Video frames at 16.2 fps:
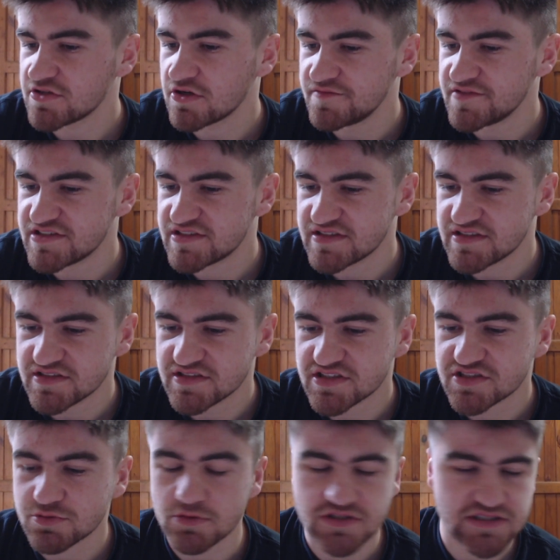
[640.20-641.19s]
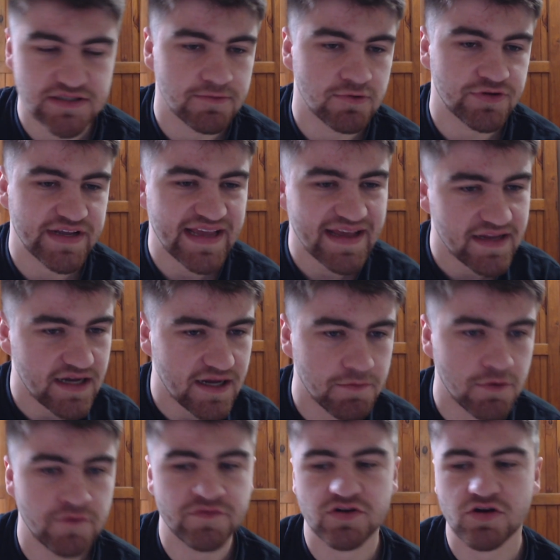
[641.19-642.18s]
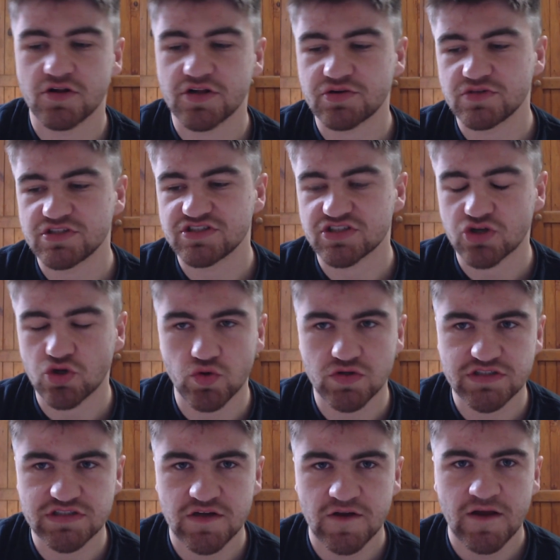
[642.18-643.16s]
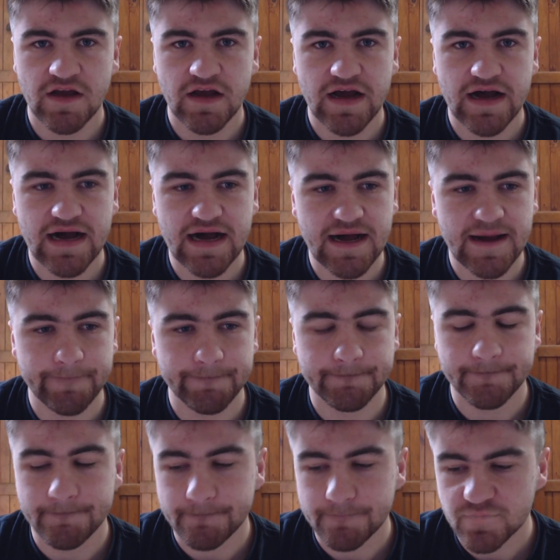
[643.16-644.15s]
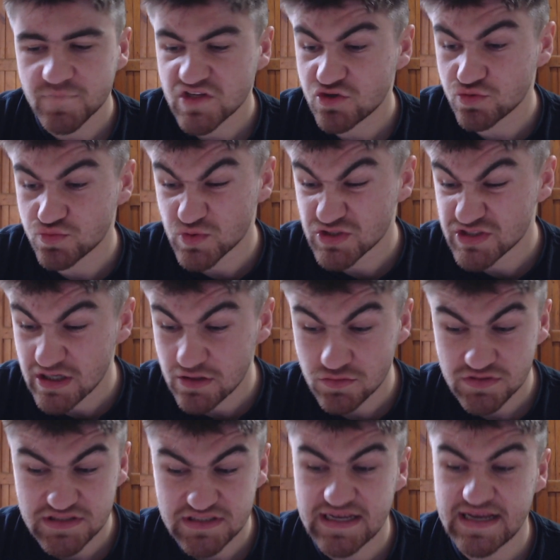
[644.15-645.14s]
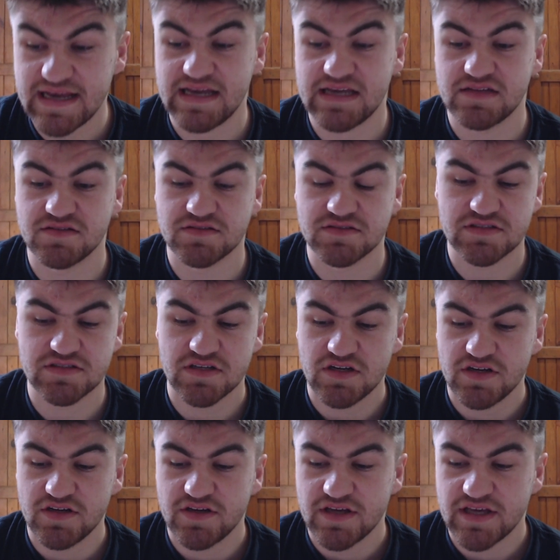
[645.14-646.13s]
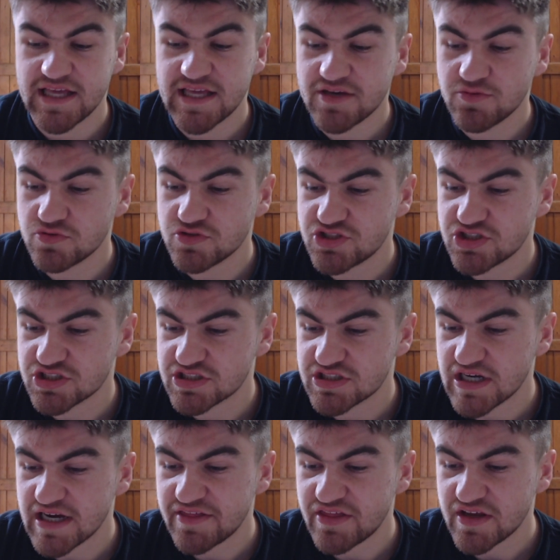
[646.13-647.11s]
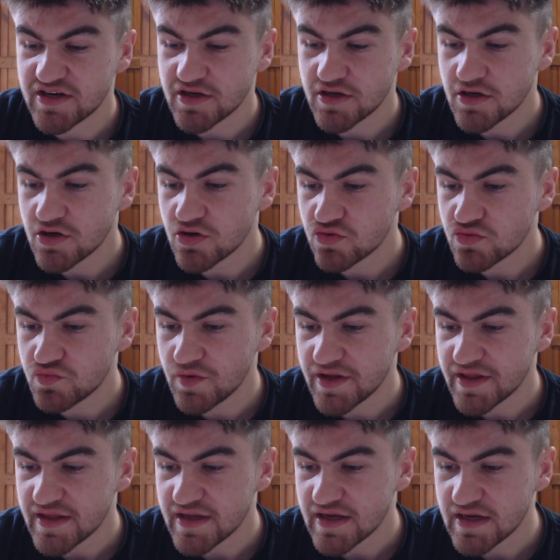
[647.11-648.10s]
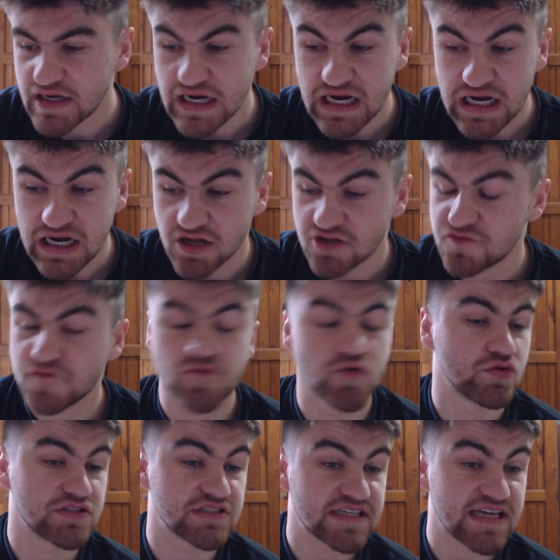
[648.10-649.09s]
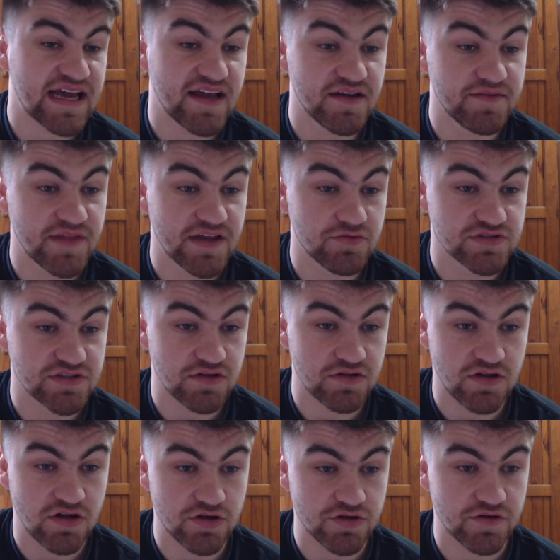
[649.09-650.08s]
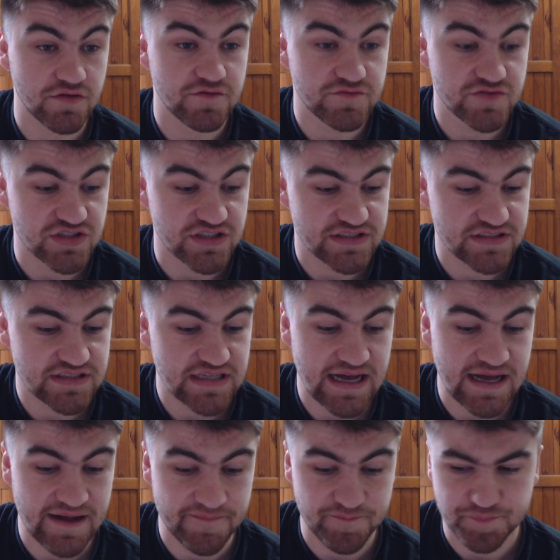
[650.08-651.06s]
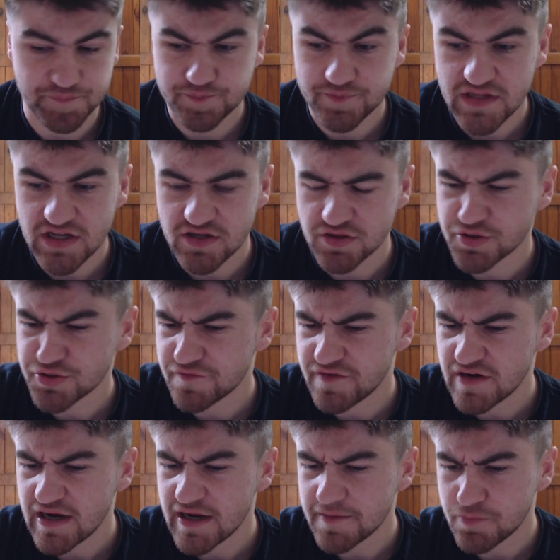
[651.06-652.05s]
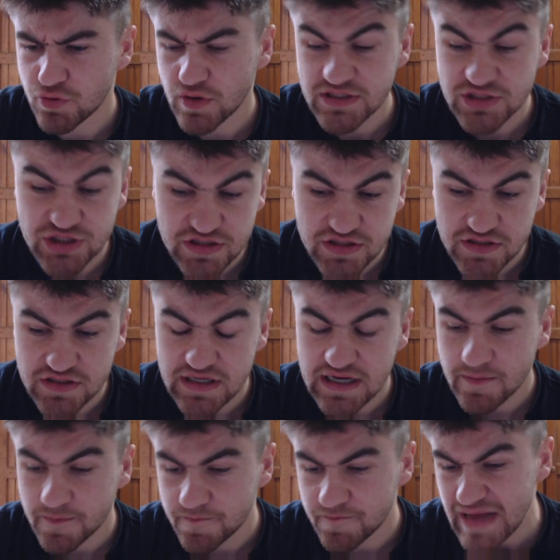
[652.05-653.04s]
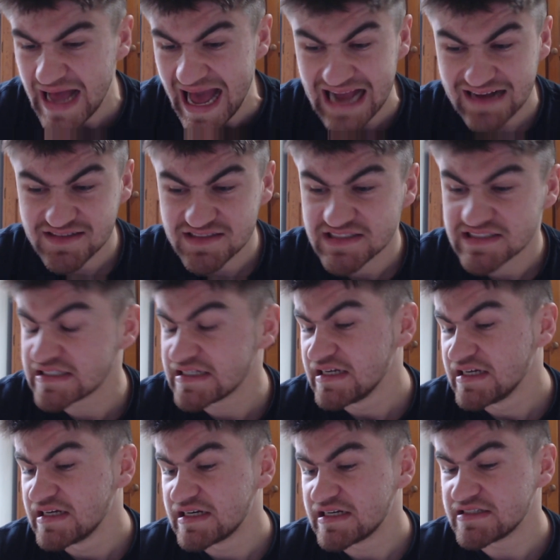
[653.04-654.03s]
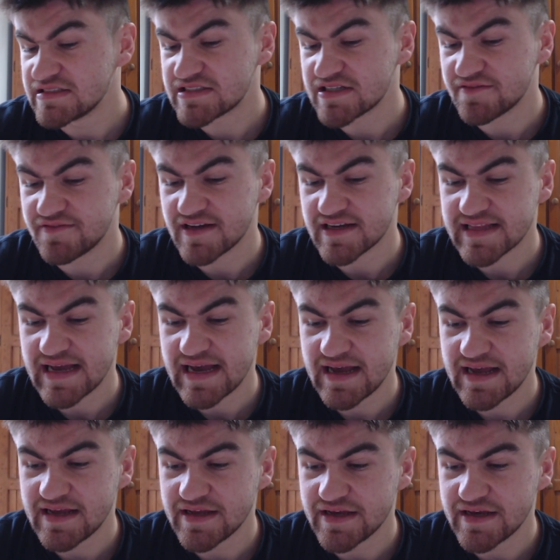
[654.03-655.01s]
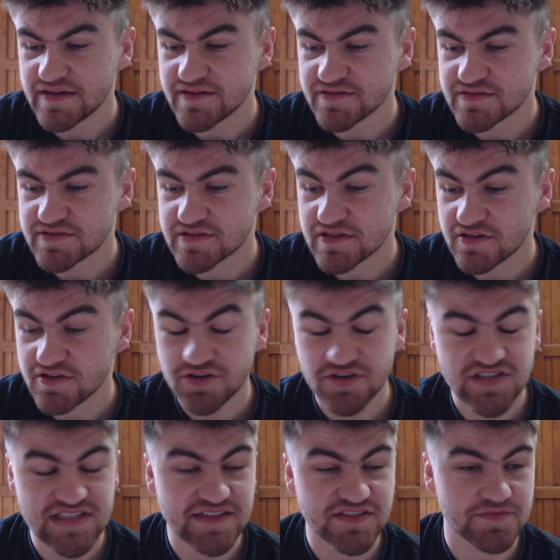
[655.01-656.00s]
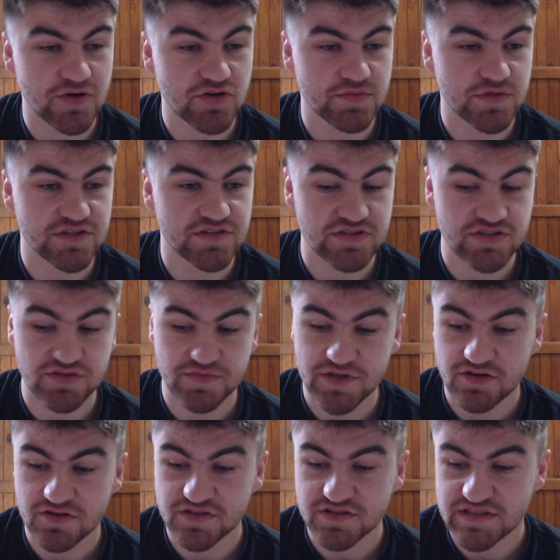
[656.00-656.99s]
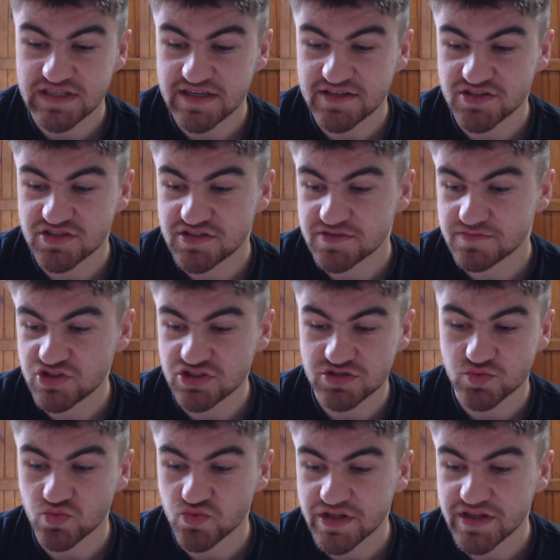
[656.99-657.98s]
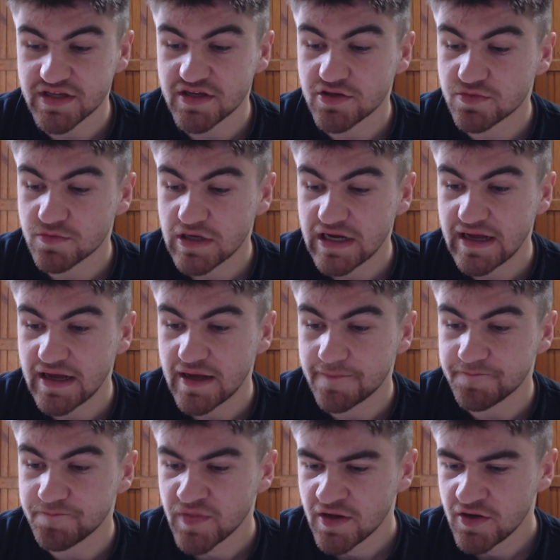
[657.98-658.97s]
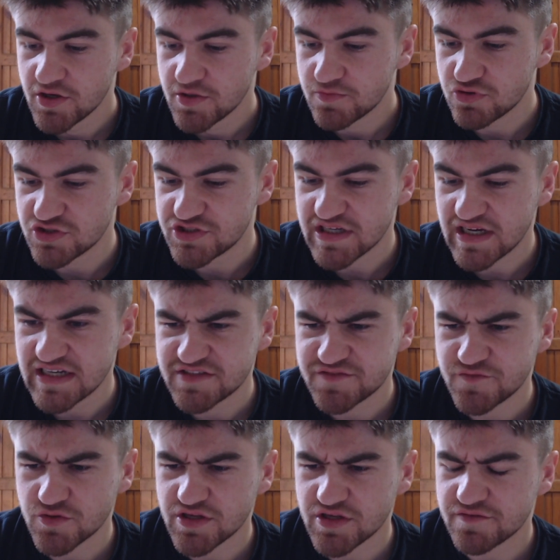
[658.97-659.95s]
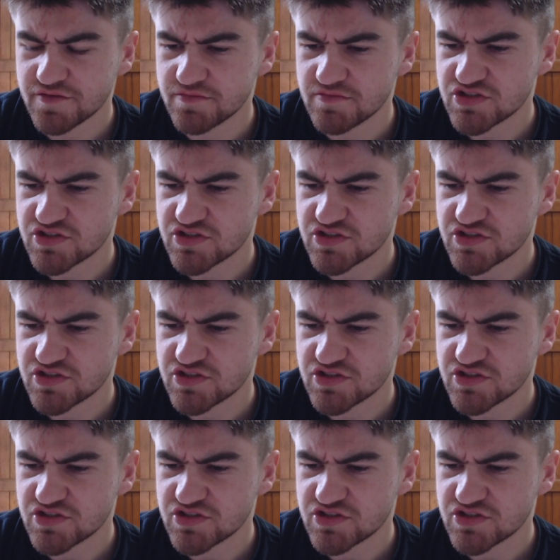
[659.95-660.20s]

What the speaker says: Obviously, as a Swan supporter, getting up over Collingwood is a good good result. And it was just, I think, a really hard-fought game. There was a lot of just a lot of high-pressure acts and stuff like that. And a lot of tense moments, to be honest. And some just really precise footy from the